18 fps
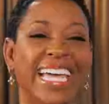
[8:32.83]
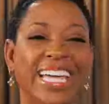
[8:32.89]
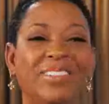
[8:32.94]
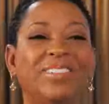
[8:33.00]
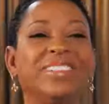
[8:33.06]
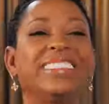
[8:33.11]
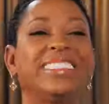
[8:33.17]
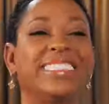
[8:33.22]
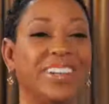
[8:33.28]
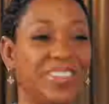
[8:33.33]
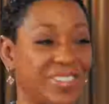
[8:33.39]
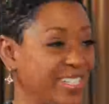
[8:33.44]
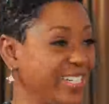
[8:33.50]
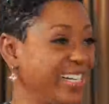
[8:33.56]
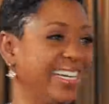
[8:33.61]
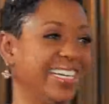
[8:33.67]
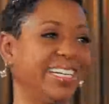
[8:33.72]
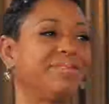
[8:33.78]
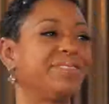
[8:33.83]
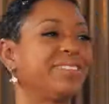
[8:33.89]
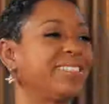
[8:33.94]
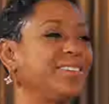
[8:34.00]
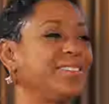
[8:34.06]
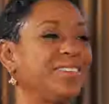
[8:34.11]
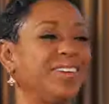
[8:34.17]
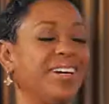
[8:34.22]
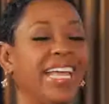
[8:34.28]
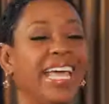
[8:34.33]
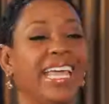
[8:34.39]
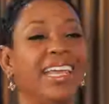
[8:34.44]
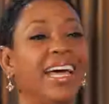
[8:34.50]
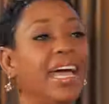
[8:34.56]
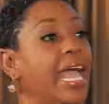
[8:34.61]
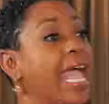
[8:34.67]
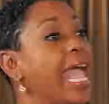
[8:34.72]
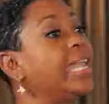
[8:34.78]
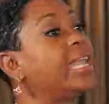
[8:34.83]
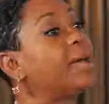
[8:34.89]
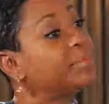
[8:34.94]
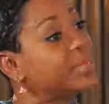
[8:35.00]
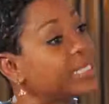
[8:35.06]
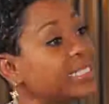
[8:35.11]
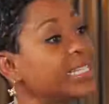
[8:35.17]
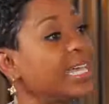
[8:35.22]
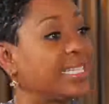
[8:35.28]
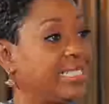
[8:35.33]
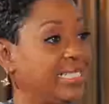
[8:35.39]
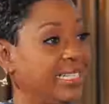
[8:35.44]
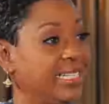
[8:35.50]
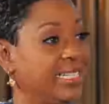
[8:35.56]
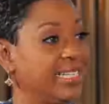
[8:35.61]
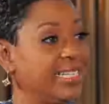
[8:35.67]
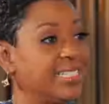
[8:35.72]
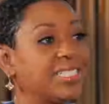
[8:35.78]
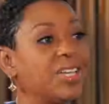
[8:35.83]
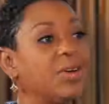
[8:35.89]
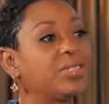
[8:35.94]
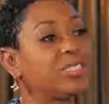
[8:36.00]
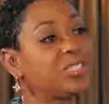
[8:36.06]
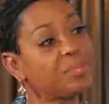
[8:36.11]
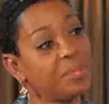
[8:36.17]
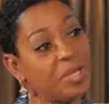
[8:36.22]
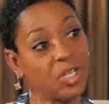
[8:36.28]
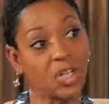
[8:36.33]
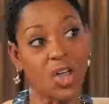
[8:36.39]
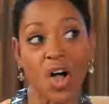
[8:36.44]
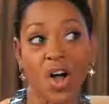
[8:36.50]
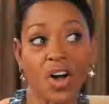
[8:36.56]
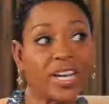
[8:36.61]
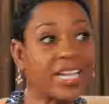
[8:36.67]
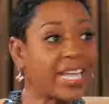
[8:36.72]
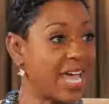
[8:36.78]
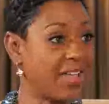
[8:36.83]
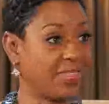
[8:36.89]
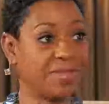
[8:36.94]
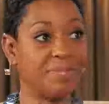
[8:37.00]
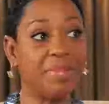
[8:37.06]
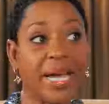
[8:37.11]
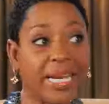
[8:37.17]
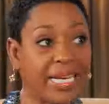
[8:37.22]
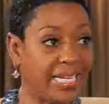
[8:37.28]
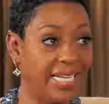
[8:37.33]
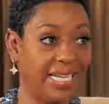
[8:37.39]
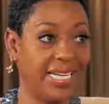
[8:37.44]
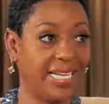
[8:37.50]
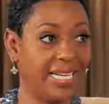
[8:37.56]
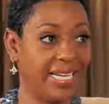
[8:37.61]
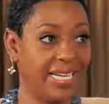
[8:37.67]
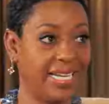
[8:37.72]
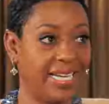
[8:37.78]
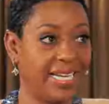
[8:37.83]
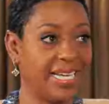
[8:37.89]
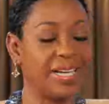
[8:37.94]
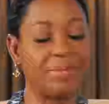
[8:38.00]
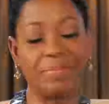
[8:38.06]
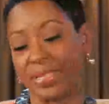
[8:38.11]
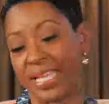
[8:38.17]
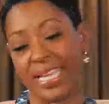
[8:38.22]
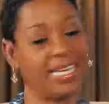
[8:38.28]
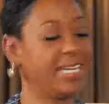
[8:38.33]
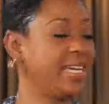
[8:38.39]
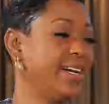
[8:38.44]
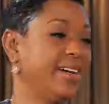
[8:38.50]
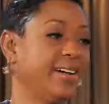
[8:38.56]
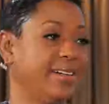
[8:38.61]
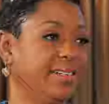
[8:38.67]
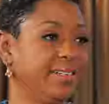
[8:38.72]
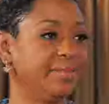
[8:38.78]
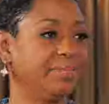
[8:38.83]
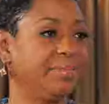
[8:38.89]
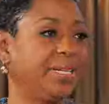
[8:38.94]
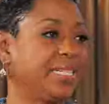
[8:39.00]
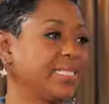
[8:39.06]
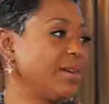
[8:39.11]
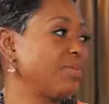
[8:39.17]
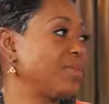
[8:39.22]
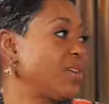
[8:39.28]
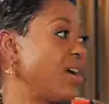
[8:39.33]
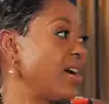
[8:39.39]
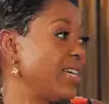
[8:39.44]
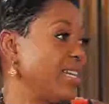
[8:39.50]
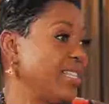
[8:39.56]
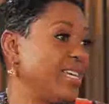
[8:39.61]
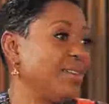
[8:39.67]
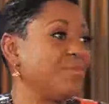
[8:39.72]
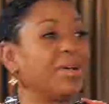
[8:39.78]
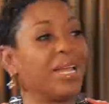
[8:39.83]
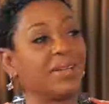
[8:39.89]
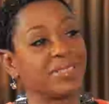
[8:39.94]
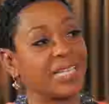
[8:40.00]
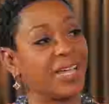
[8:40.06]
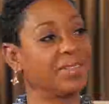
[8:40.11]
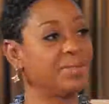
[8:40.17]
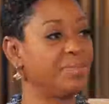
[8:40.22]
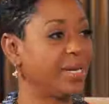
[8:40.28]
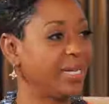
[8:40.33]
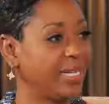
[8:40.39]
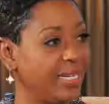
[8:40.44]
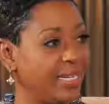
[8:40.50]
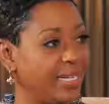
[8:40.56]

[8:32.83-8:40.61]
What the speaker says: It was so good. And I'm dyslexic, so it took me longer to count the money. But they didn't care because I was talking to them while I was counting the money.